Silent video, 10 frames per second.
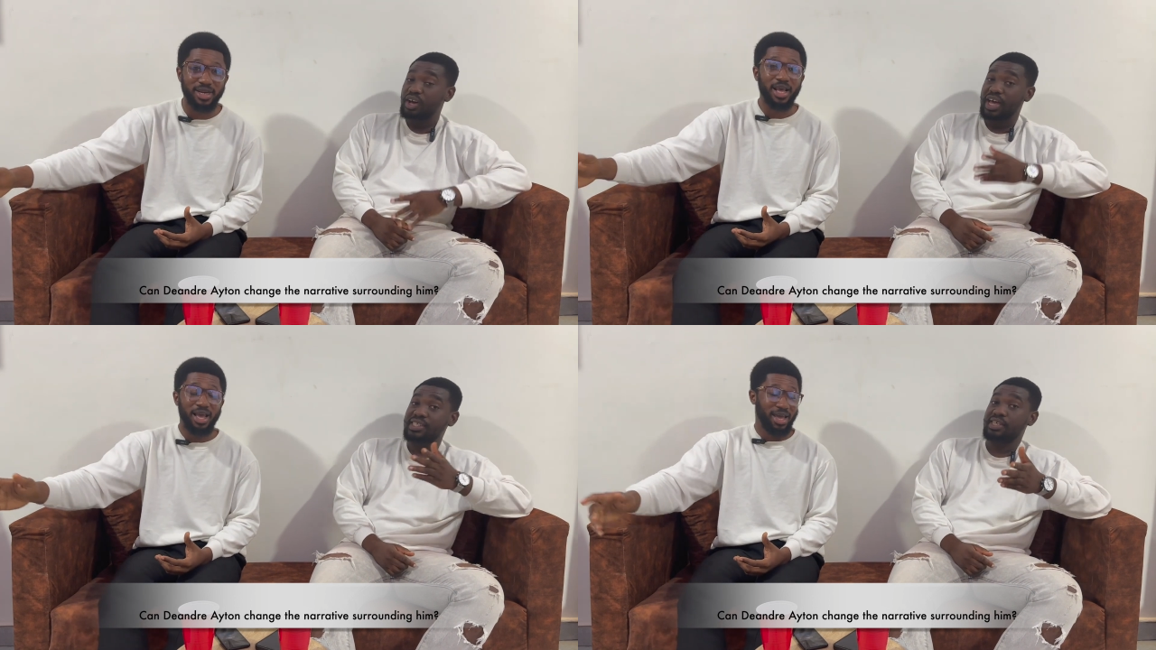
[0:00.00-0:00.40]

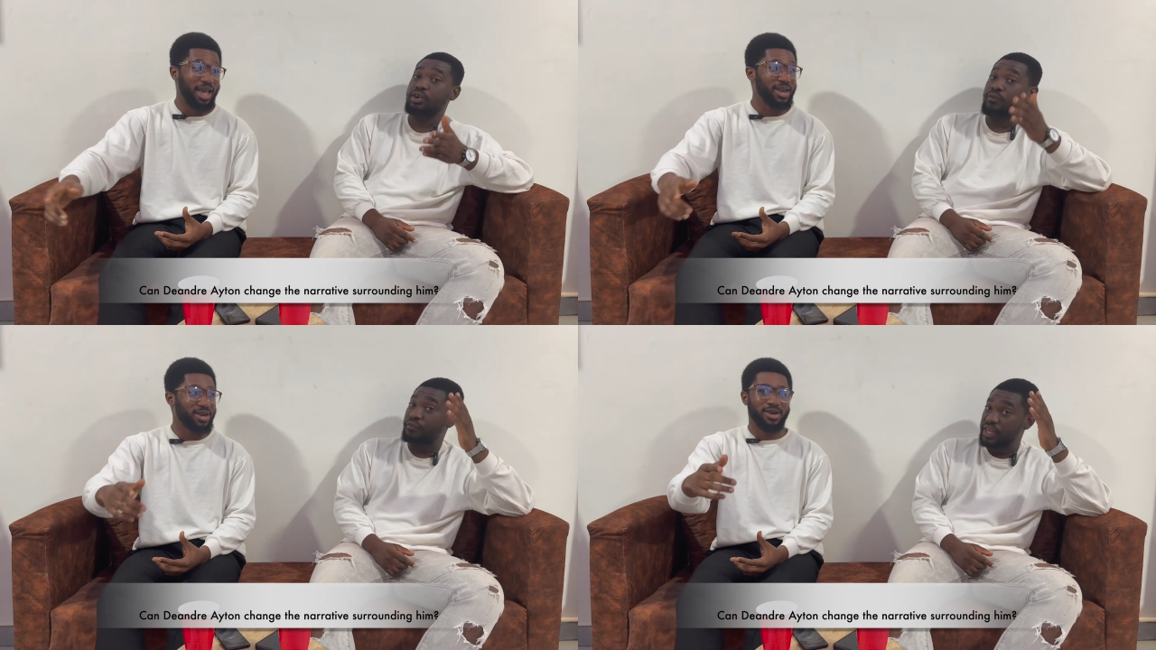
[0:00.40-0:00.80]
Speaker 1: Now you have
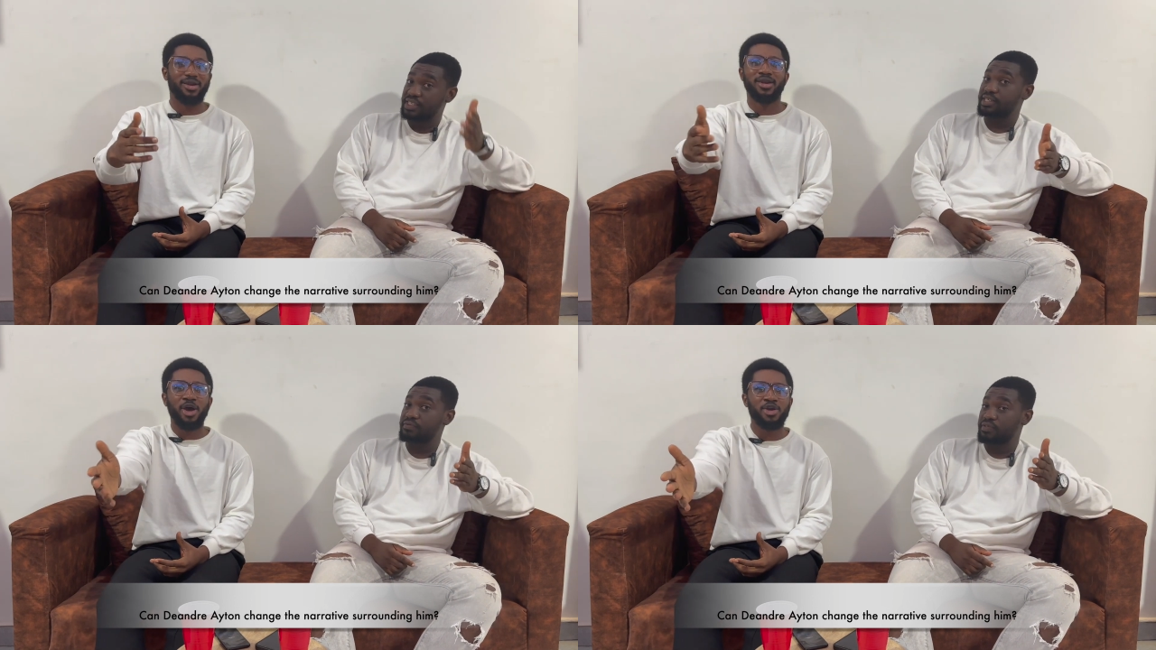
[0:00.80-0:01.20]
an and
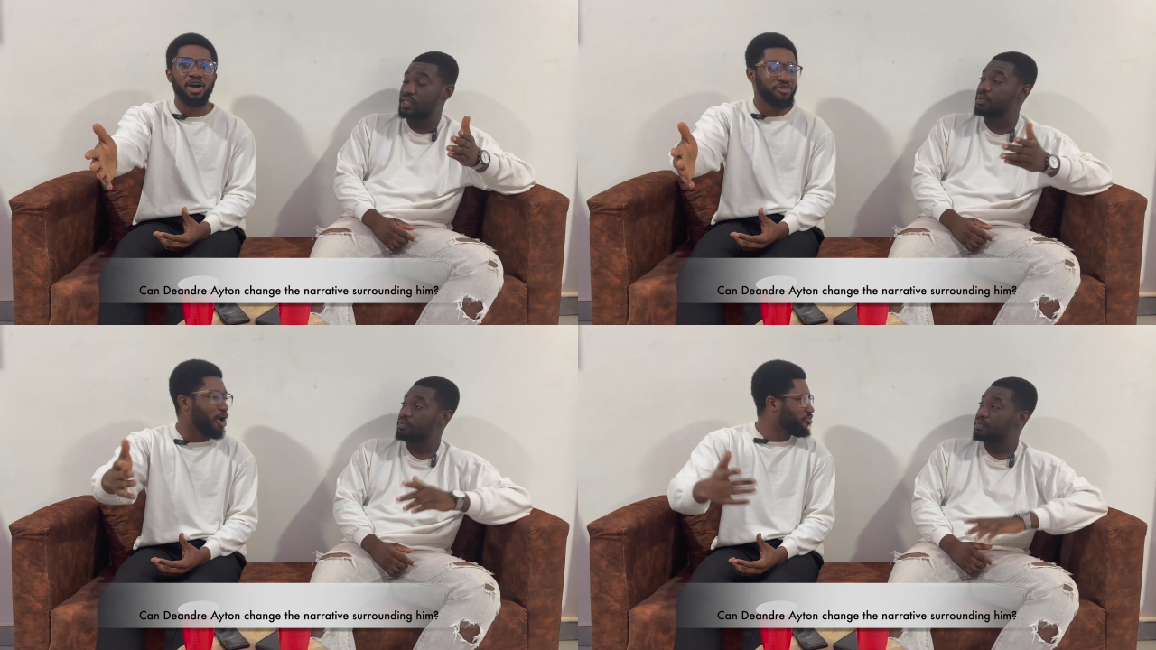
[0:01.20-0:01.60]
offensive now you
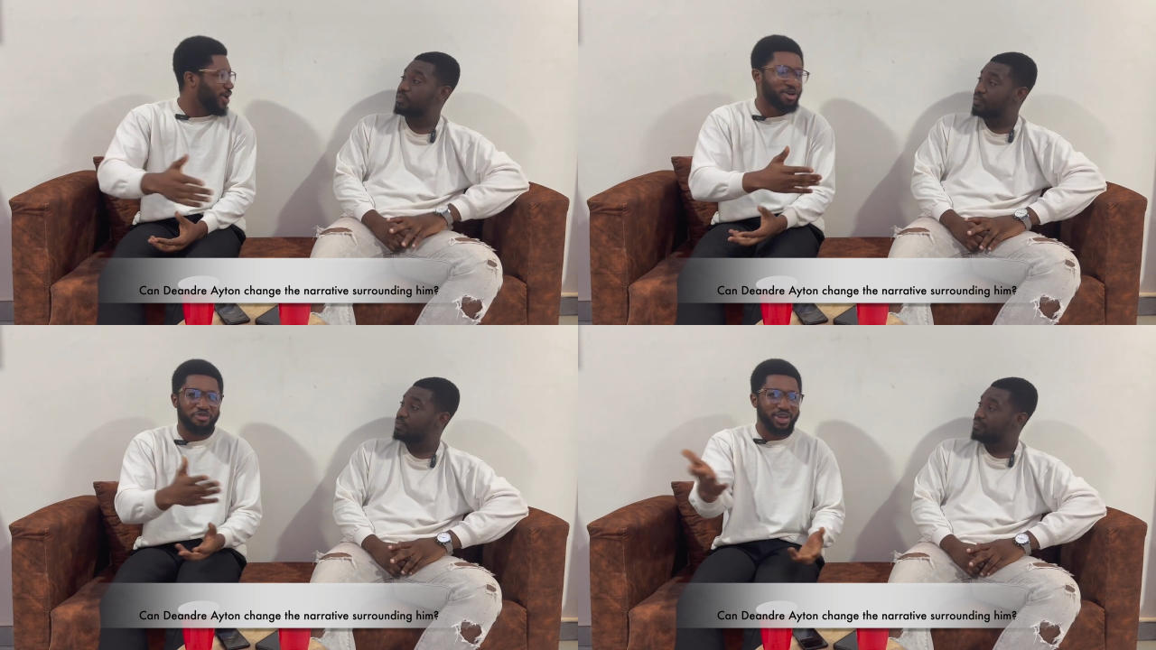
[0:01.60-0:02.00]
have of,
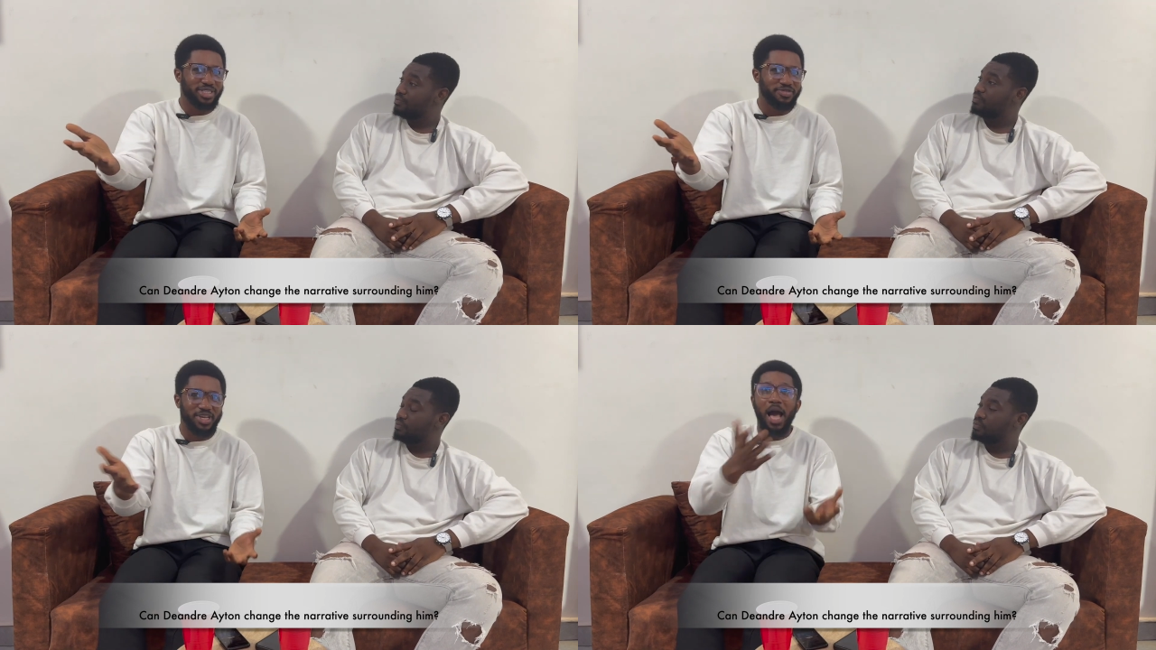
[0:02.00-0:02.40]
an
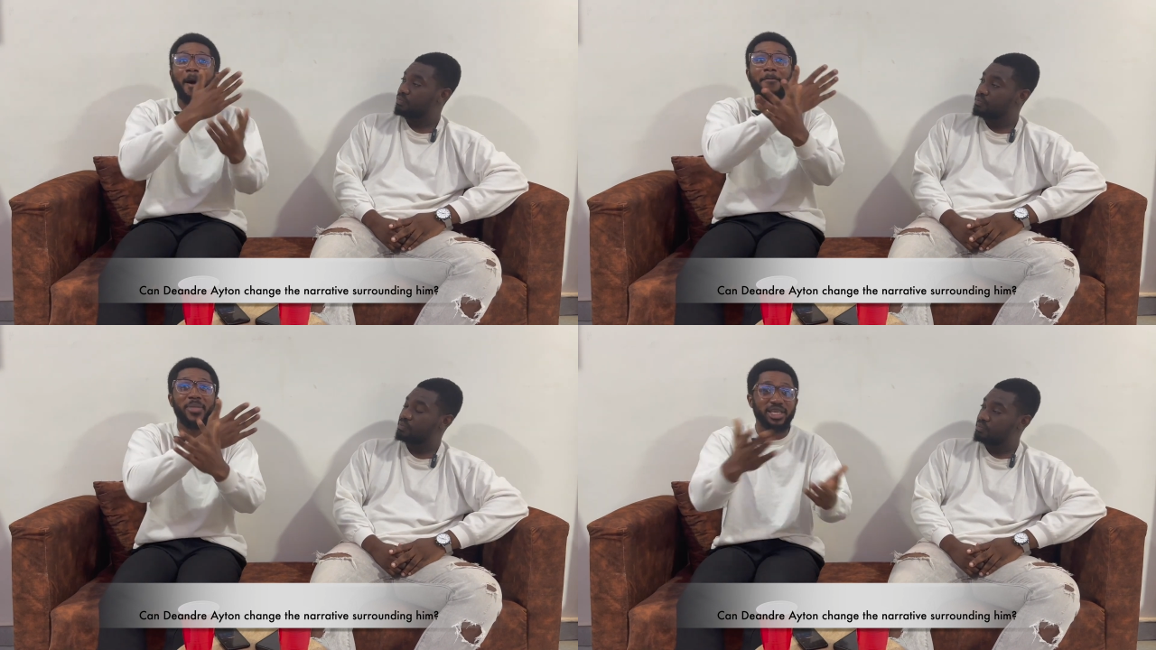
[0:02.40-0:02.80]
offensive team,
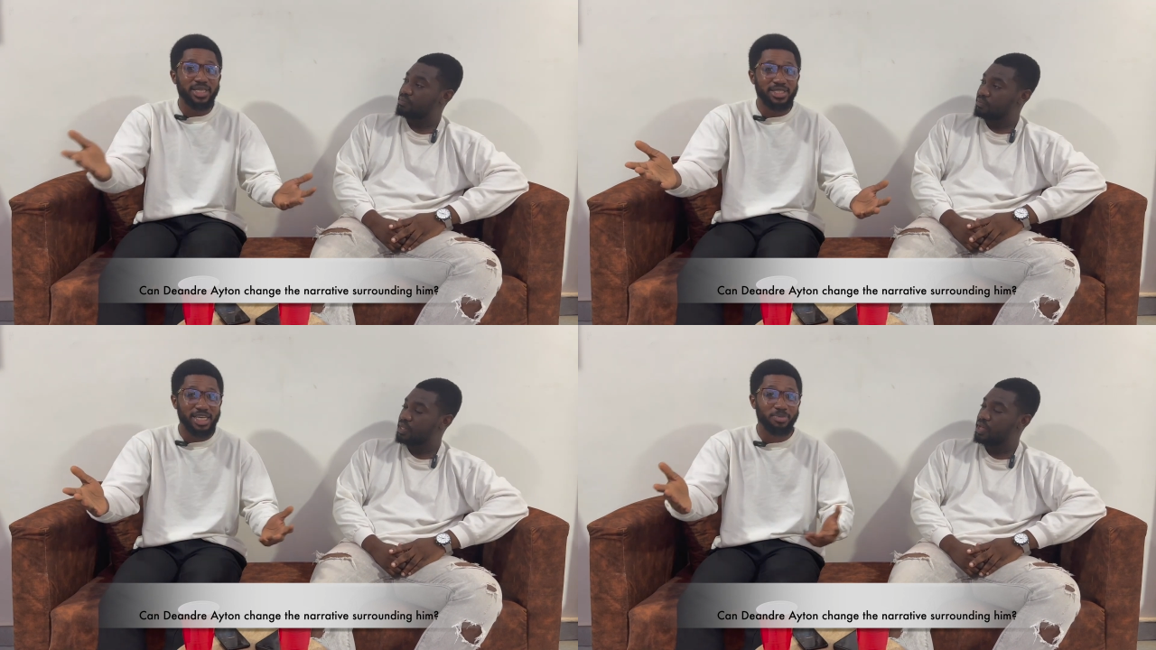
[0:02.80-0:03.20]

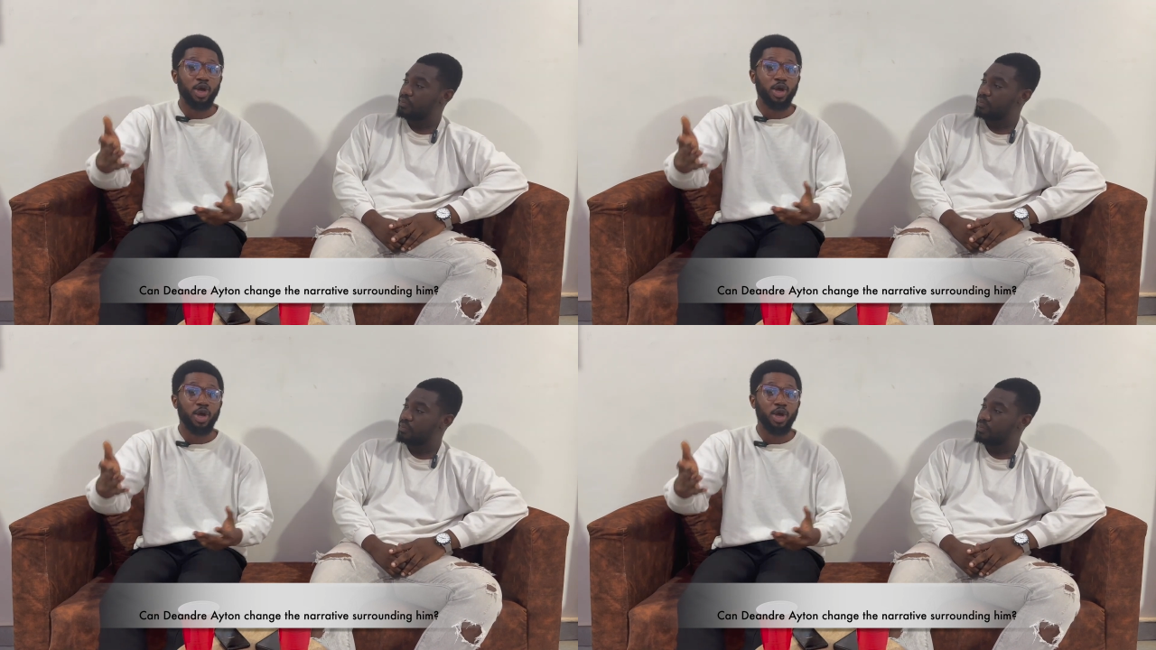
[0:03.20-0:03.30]
amazing team. Yeah.